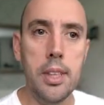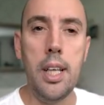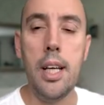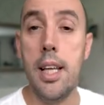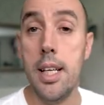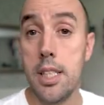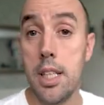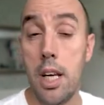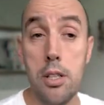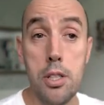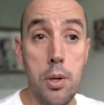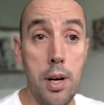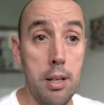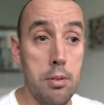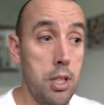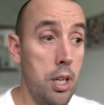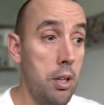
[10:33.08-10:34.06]
Let's go to
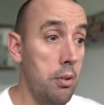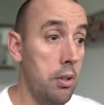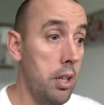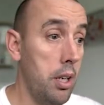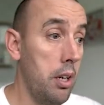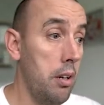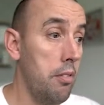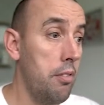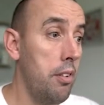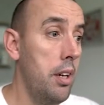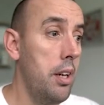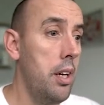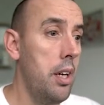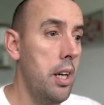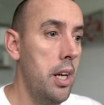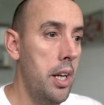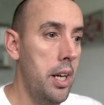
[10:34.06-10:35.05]
our tone curve.
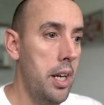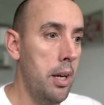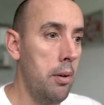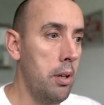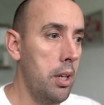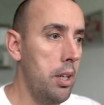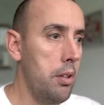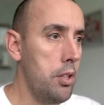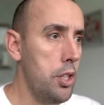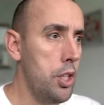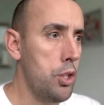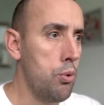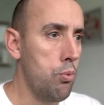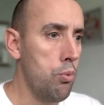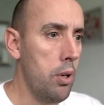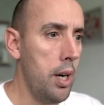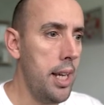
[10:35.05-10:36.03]
I'm going to just
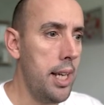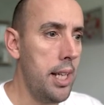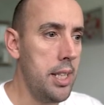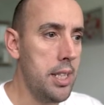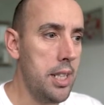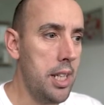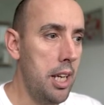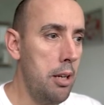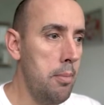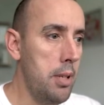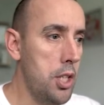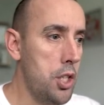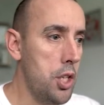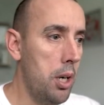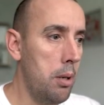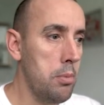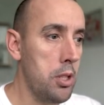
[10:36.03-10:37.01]
raise the
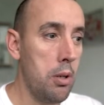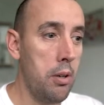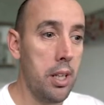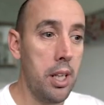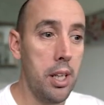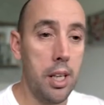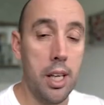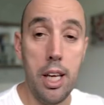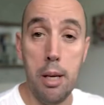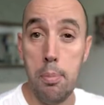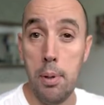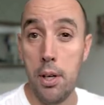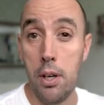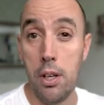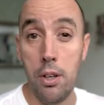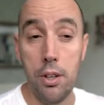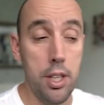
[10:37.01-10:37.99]
image up so I can keep an
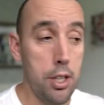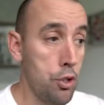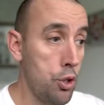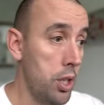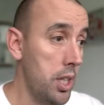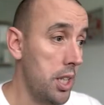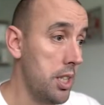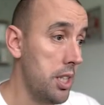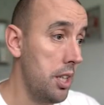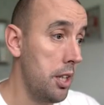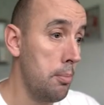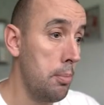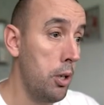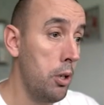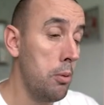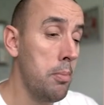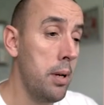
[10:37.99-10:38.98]
eye on the trees at the
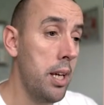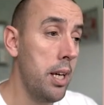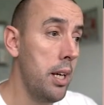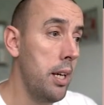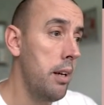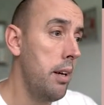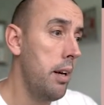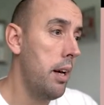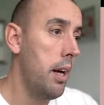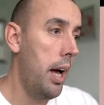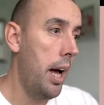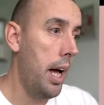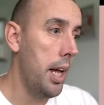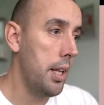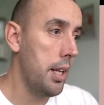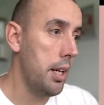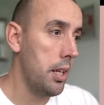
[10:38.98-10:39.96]
bottom here,
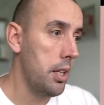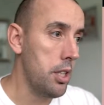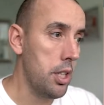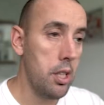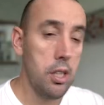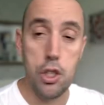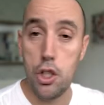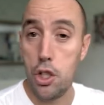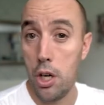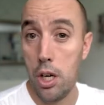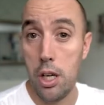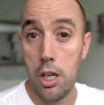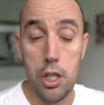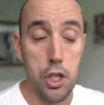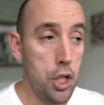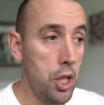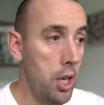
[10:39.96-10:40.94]
and the
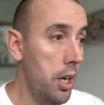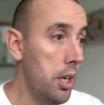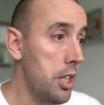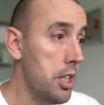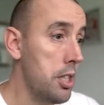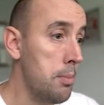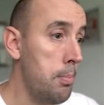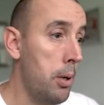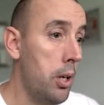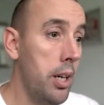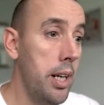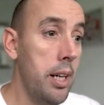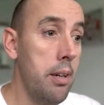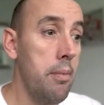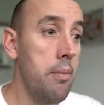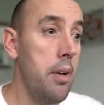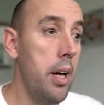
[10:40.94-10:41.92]
church
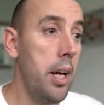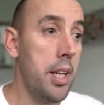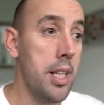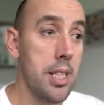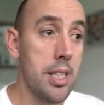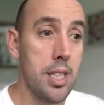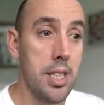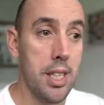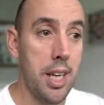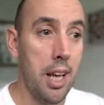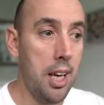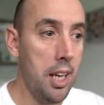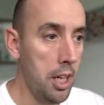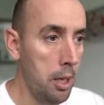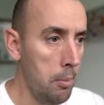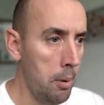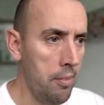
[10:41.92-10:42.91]
spire, and this
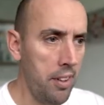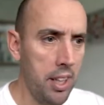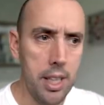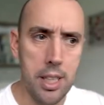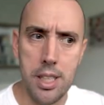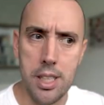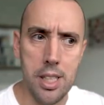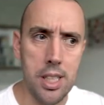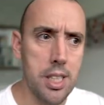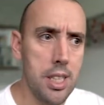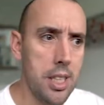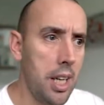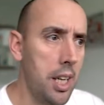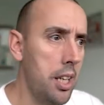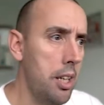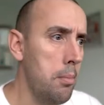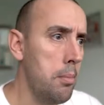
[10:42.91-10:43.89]
stadium. I think this is a
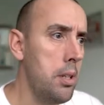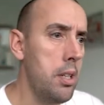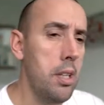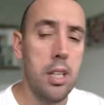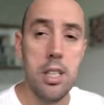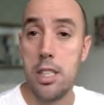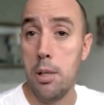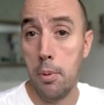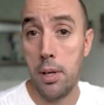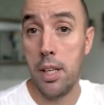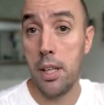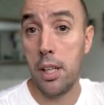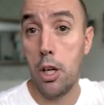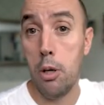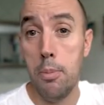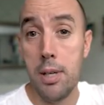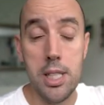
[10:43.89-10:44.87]
stadium. Someone in the
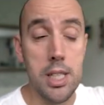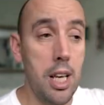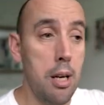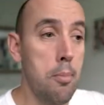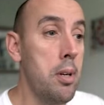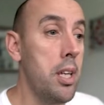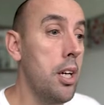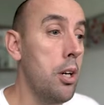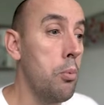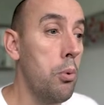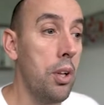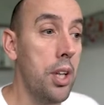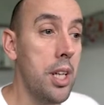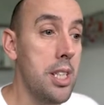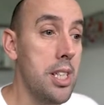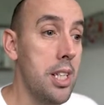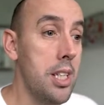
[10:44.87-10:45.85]
comments let me know what
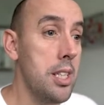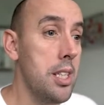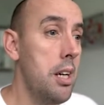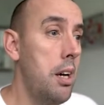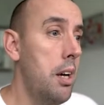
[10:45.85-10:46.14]
this is.